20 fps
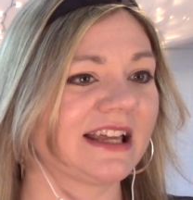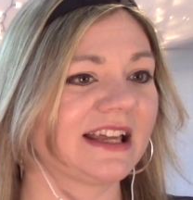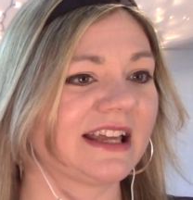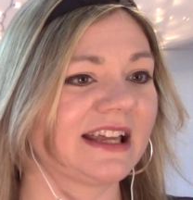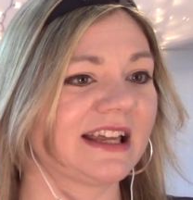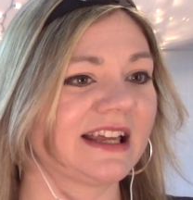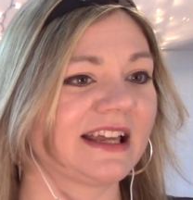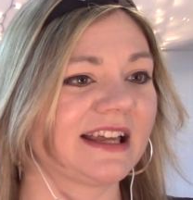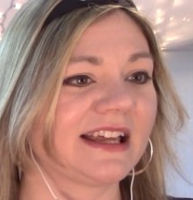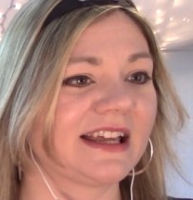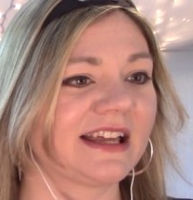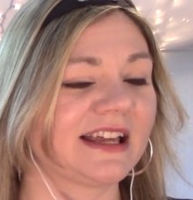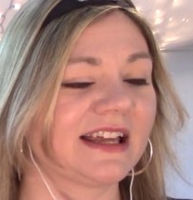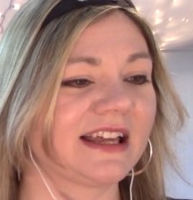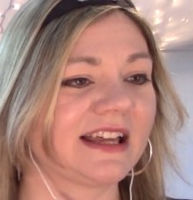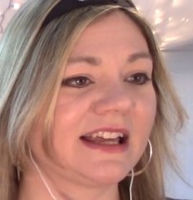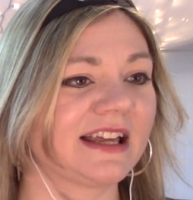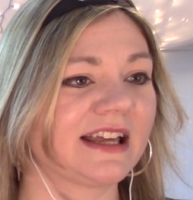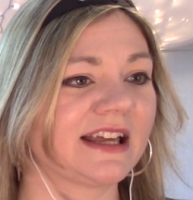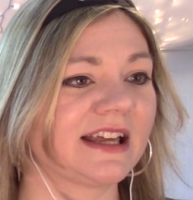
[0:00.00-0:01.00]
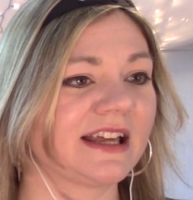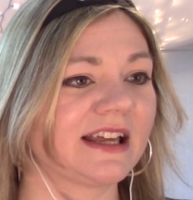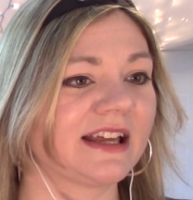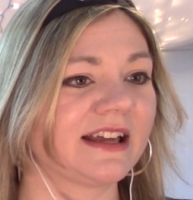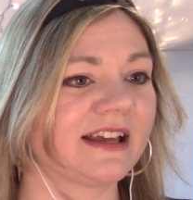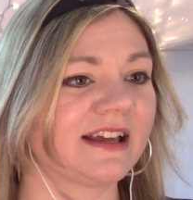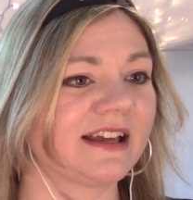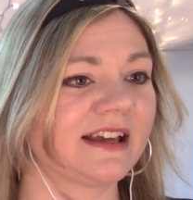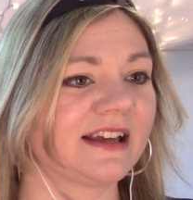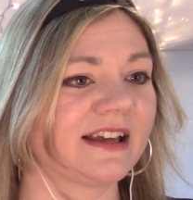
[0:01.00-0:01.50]

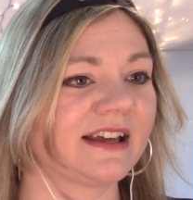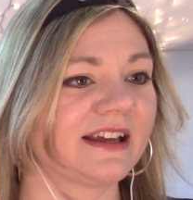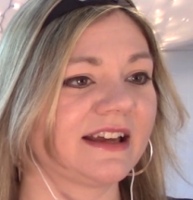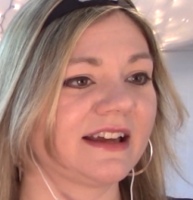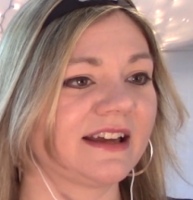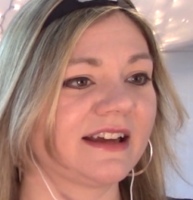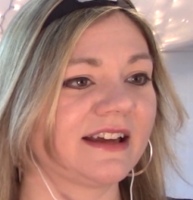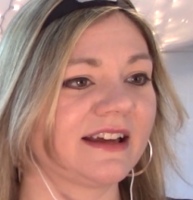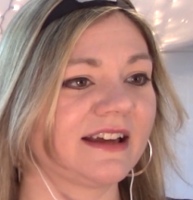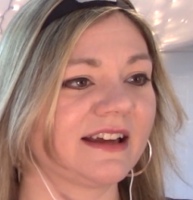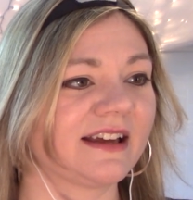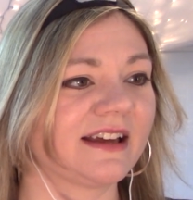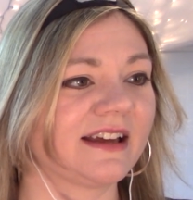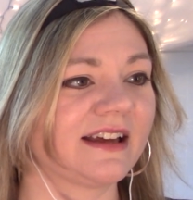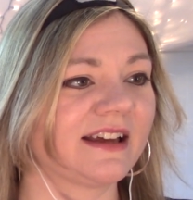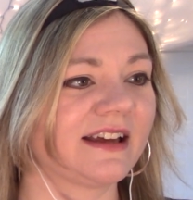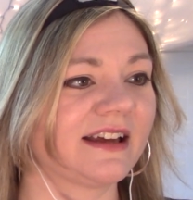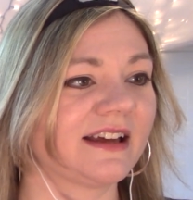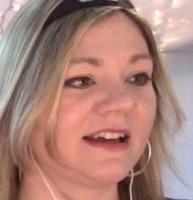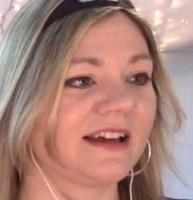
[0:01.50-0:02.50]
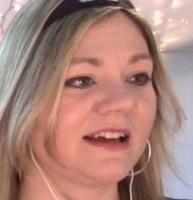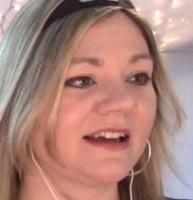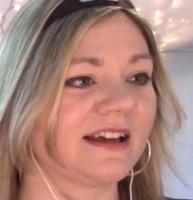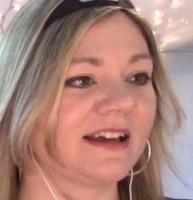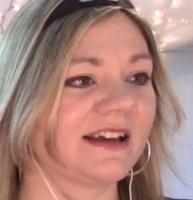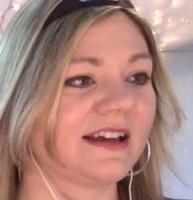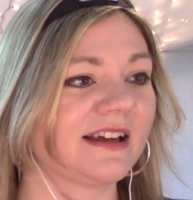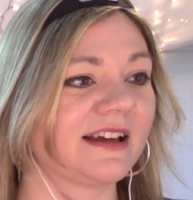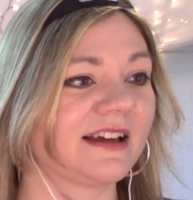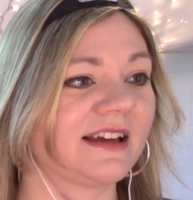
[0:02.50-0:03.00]

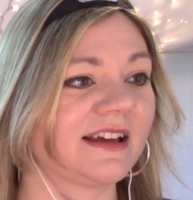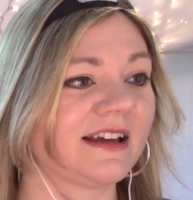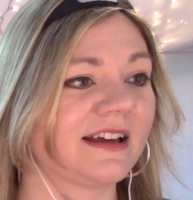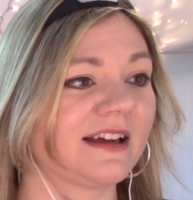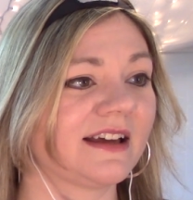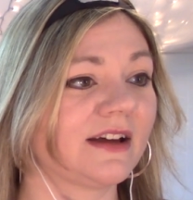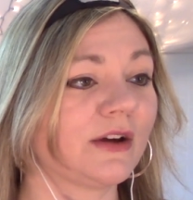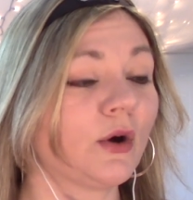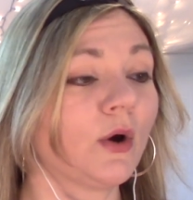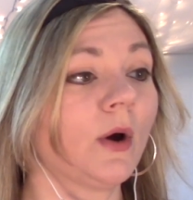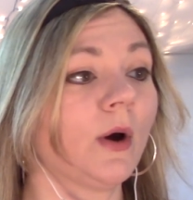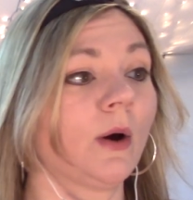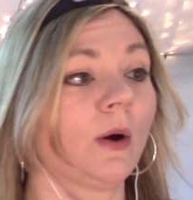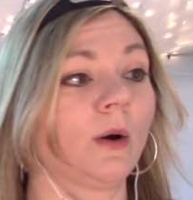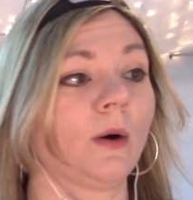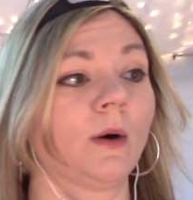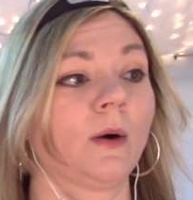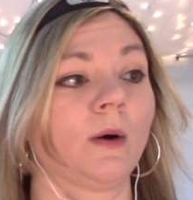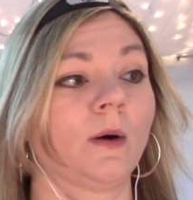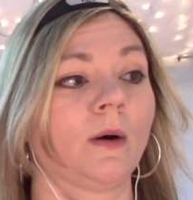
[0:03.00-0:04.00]
(silence)